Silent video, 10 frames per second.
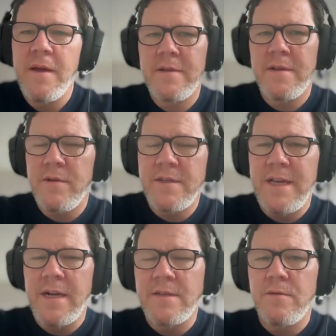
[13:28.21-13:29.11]
terrorist
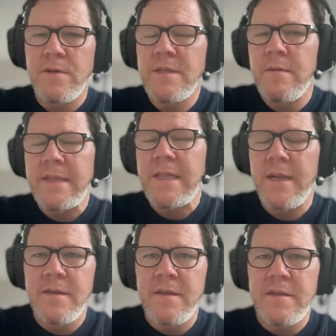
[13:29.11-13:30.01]
acts or something like
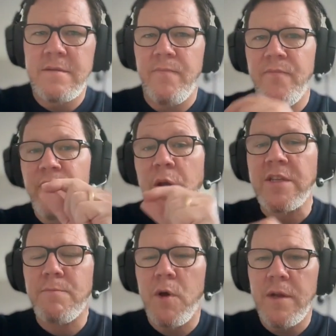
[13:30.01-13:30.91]
that, it's very
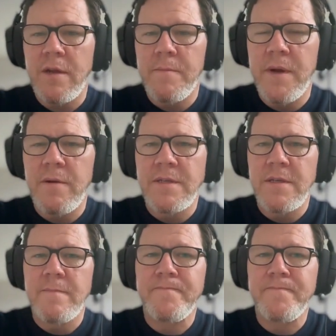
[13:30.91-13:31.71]
small in comparison.